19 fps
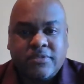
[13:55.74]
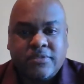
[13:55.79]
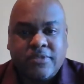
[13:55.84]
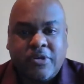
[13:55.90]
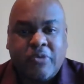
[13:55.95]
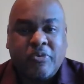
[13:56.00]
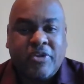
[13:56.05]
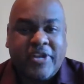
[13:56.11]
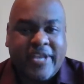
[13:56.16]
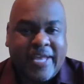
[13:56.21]

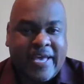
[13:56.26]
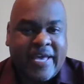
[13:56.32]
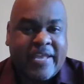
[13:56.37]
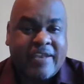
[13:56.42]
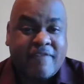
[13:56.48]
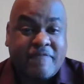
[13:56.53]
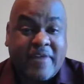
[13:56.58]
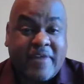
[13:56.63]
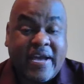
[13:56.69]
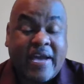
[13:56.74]
on a nine
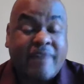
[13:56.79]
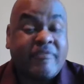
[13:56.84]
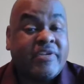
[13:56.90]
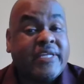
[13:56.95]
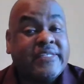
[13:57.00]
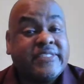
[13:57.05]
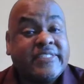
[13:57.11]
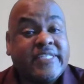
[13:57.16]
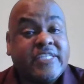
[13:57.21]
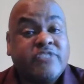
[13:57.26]
to five,
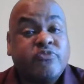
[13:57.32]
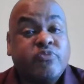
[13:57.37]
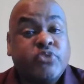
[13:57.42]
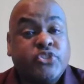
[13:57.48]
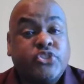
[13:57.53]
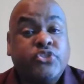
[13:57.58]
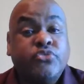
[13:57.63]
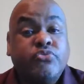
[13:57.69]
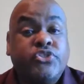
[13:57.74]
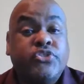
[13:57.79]
unless that's
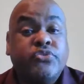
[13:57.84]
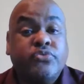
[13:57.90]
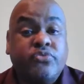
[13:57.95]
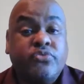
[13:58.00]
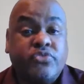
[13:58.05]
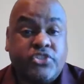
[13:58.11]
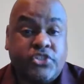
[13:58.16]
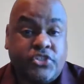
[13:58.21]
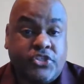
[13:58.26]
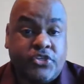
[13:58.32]
what you
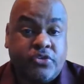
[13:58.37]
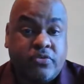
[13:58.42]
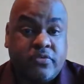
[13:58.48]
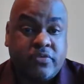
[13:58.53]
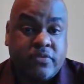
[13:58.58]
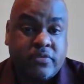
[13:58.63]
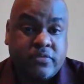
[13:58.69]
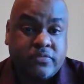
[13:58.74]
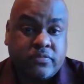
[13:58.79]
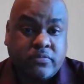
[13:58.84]
choose to do.
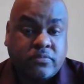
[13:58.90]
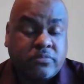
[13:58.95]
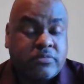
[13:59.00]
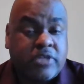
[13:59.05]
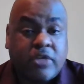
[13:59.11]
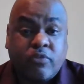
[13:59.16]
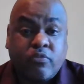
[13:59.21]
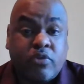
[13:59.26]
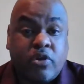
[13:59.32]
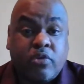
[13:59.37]

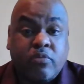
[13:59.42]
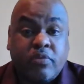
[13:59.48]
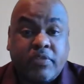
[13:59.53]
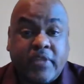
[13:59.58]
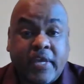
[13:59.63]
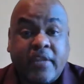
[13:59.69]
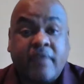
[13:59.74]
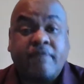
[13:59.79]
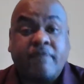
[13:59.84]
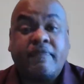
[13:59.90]
Nothing wrong with
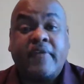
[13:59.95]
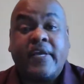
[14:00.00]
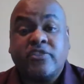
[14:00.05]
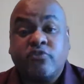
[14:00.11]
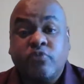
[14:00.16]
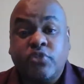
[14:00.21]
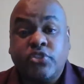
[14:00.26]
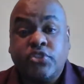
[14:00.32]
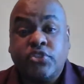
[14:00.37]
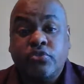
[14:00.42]
that. If
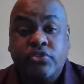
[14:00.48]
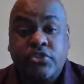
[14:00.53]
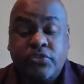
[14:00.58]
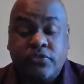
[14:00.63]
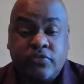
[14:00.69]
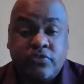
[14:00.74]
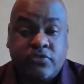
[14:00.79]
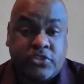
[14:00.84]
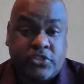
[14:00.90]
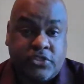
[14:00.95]
that's what you
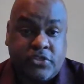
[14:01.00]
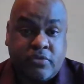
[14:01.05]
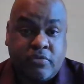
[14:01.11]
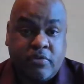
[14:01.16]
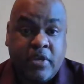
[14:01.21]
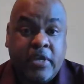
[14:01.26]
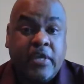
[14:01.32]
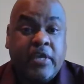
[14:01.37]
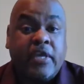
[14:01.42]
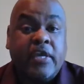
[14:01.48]
choose to do,
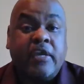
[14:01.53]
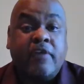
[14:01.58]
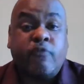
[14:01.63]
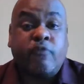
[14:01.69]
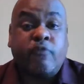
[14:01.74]
if